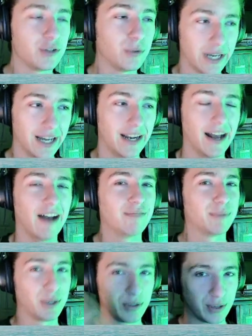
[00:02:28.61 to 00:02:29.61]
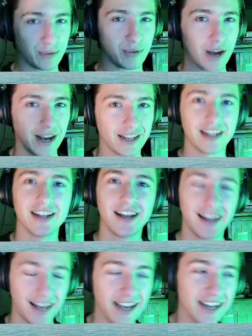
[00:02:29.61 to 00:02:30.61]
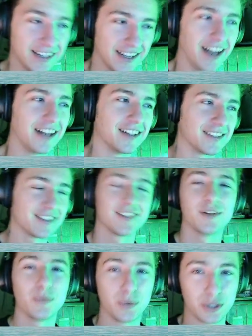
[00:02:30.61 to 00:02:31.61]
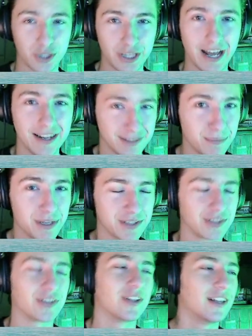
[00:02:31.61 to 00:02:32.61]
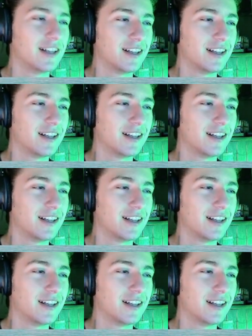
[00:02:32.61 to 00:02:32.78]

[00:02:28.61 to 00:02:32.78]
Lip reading: You can't have both a rocket and guidance, which that is a missile.